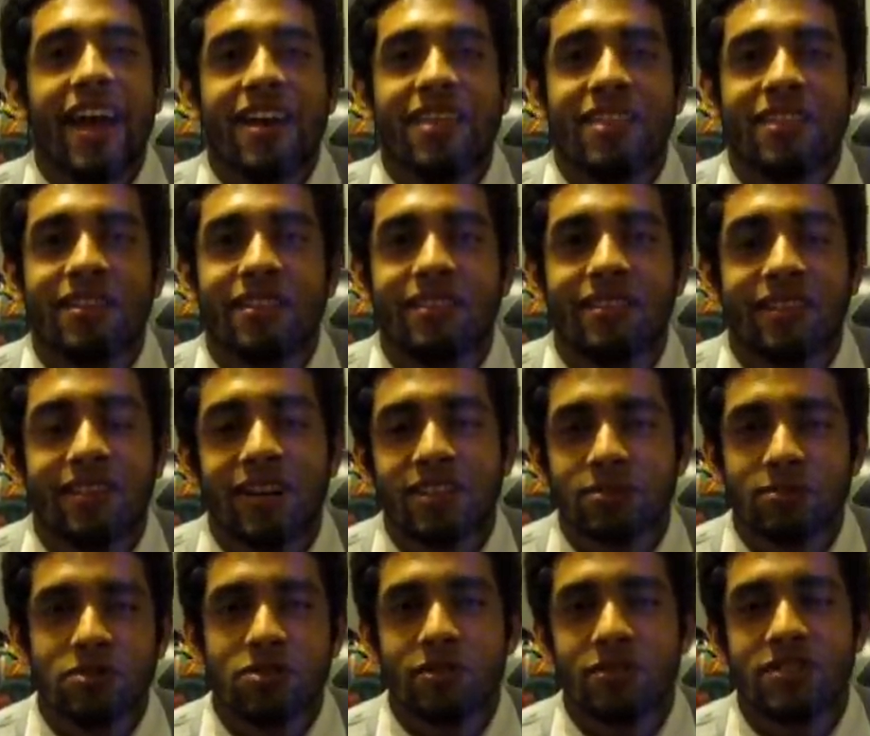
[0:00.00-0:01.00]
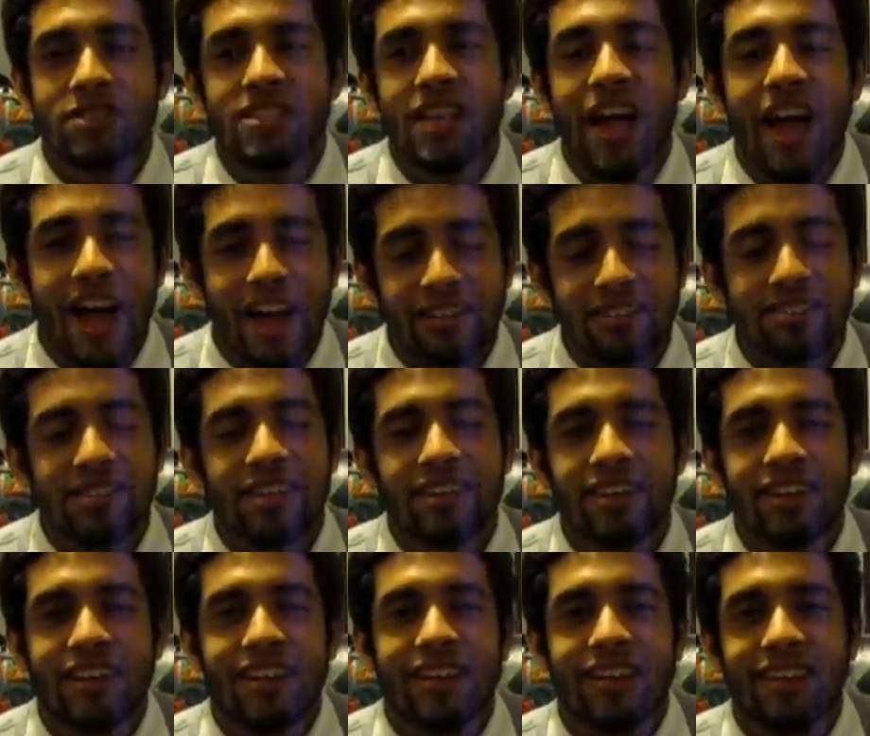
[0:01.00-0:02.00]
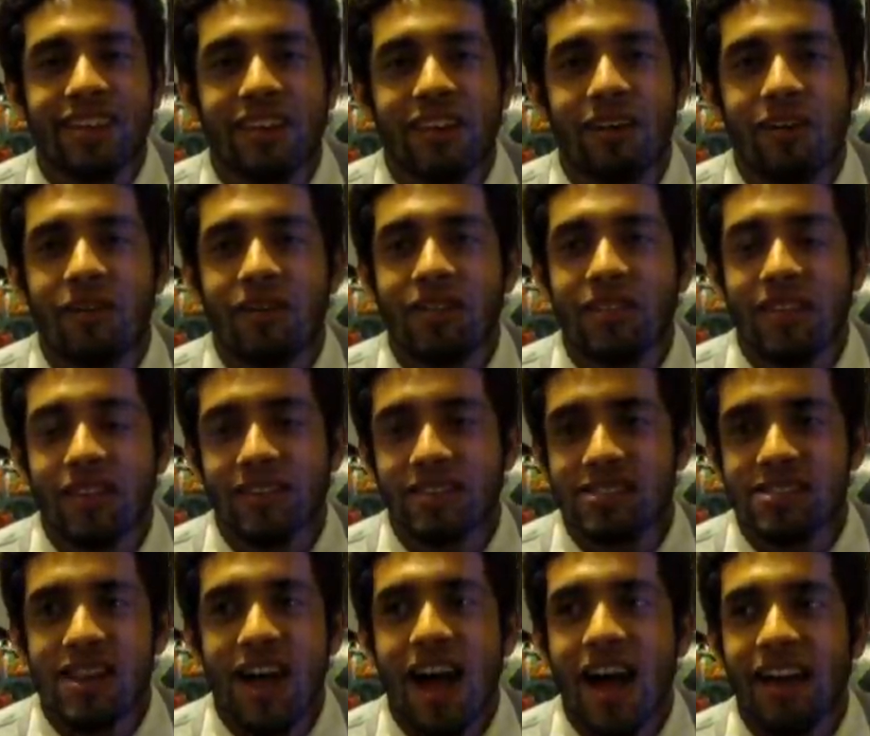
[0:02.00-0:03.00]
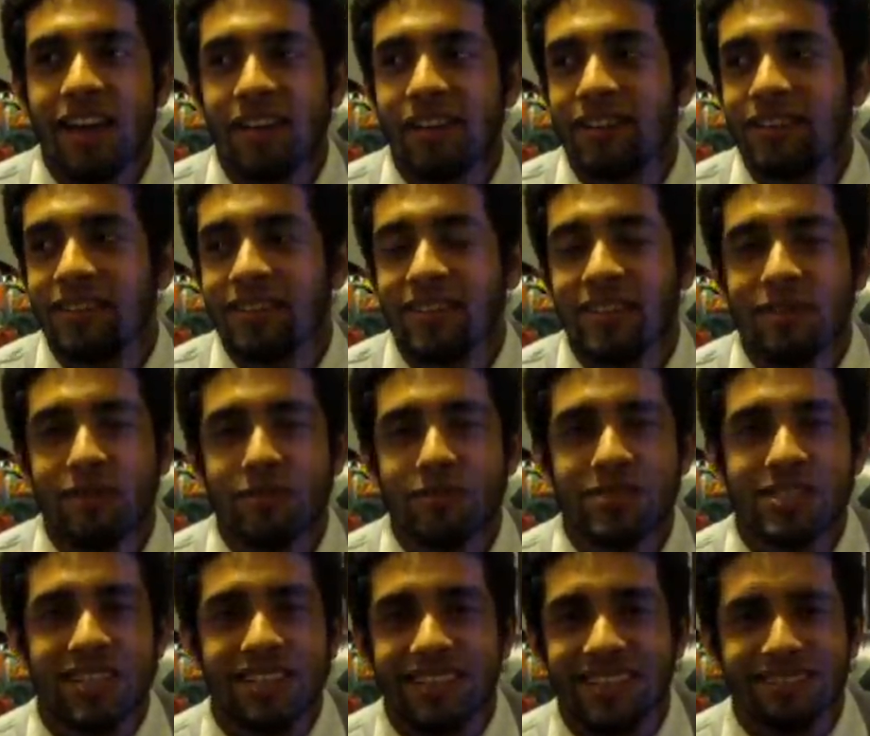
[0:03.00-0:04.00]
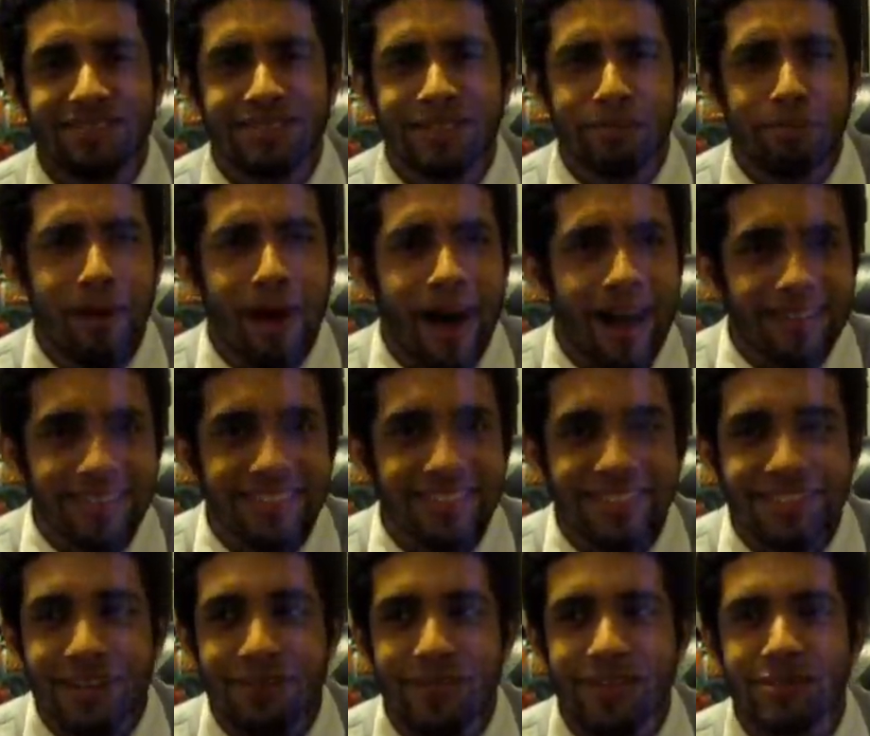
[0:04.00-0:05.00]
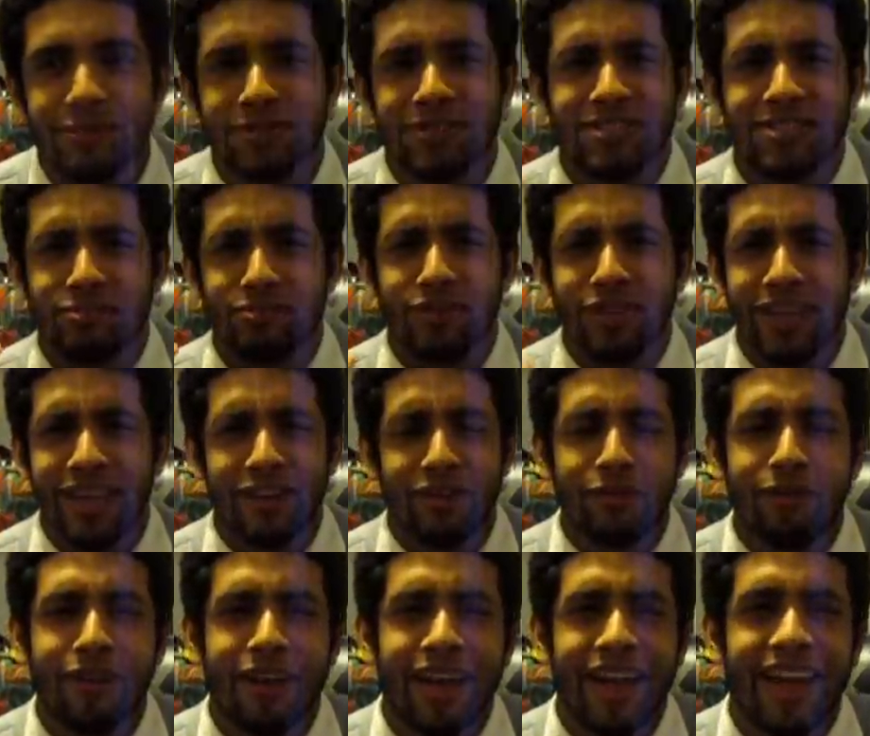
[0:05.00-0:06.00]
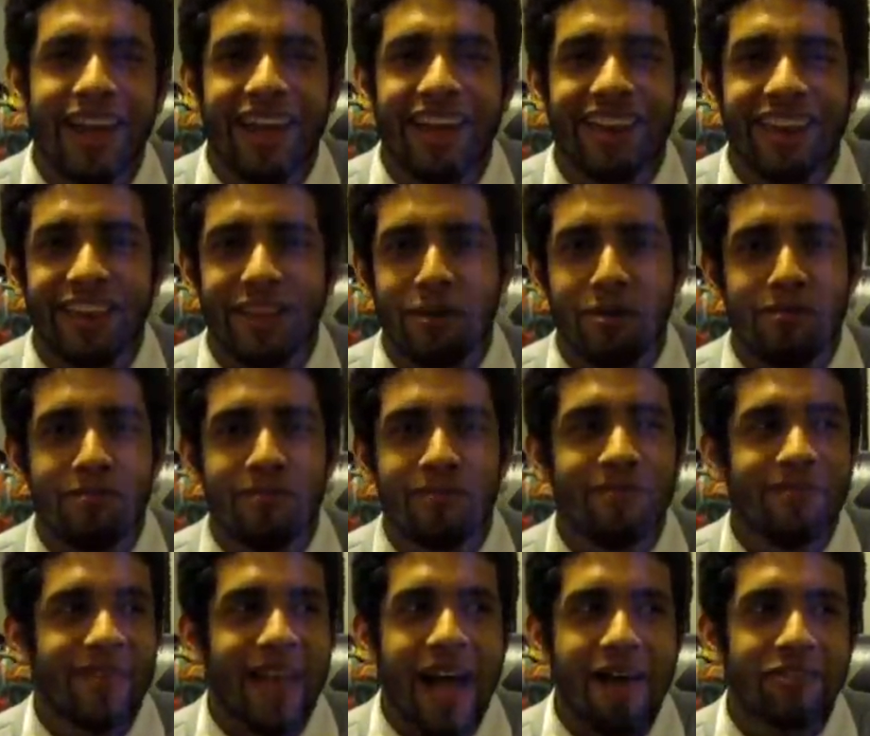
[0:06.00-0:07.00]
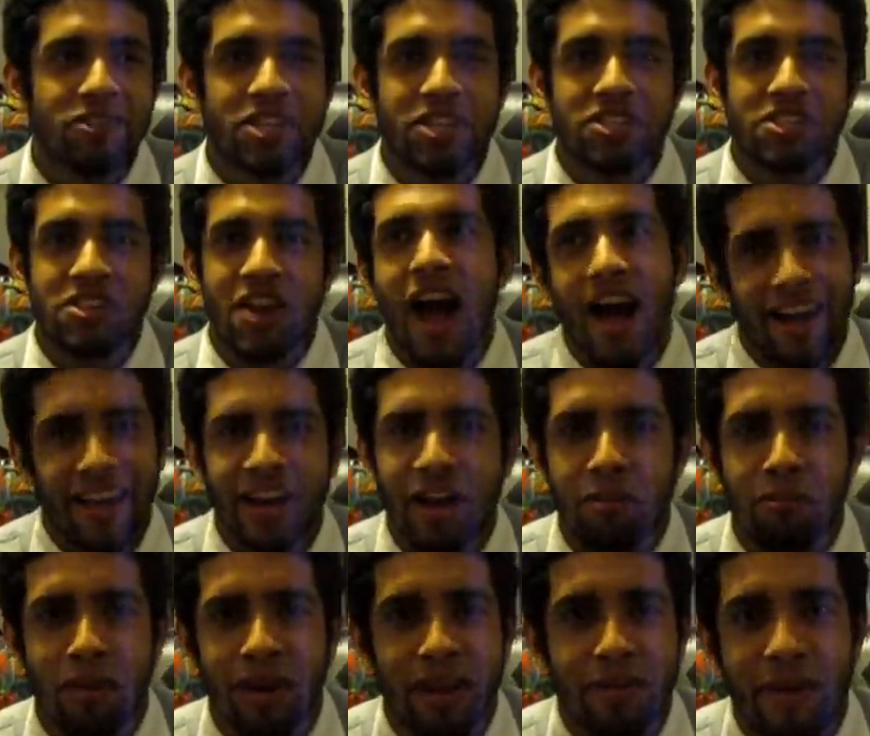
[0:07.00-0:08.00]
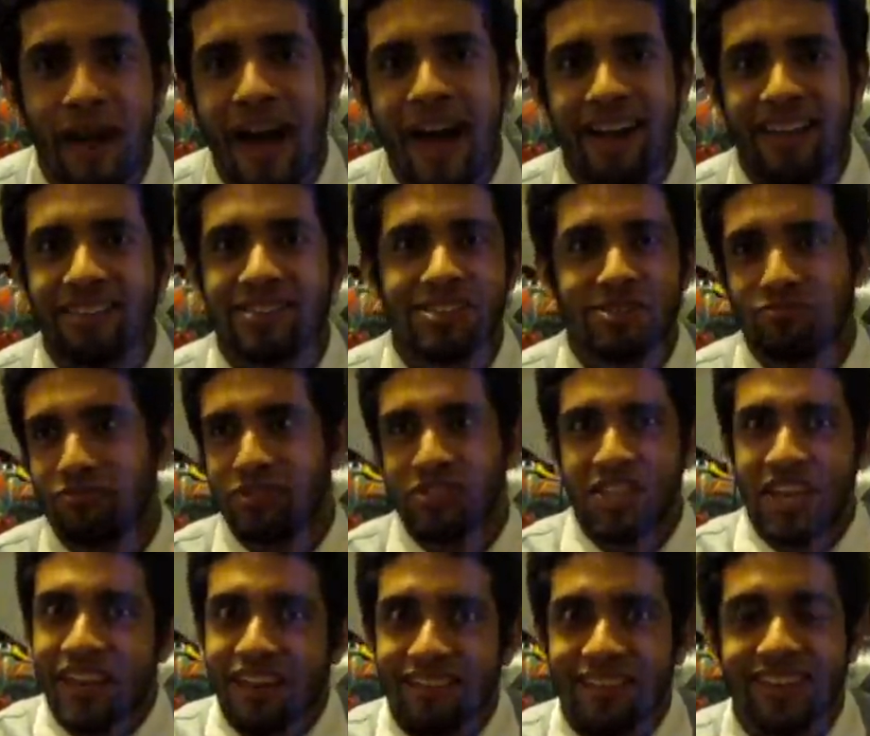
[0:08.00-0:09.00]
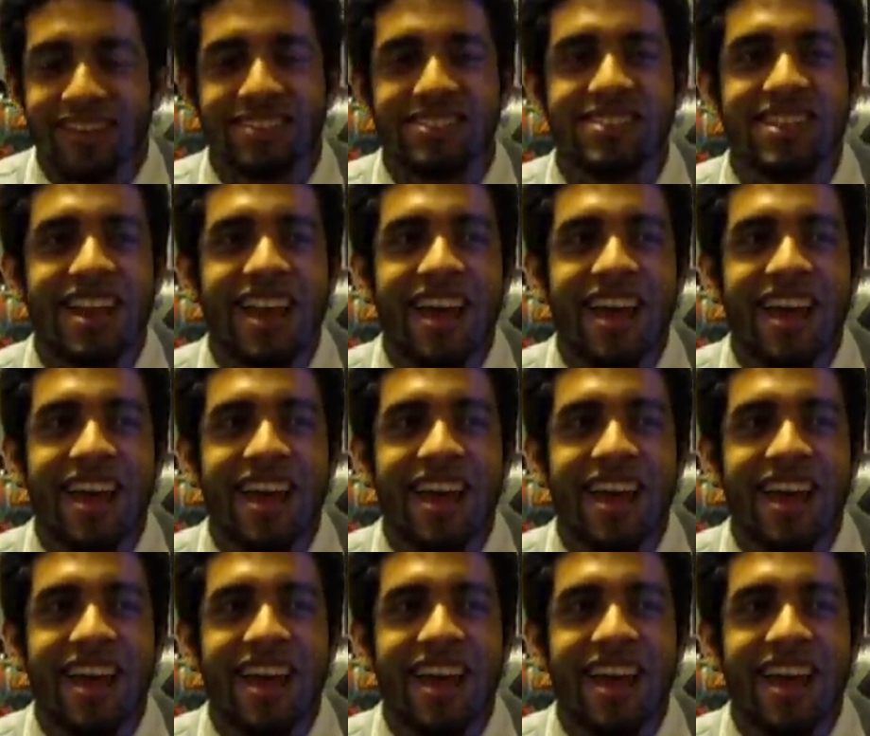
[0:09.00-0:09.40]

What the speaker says: The customer service is excellent. You know, it's not using the deposit service, which is really annoying, and like you have a chance of not getting your money back, which is ridiculous.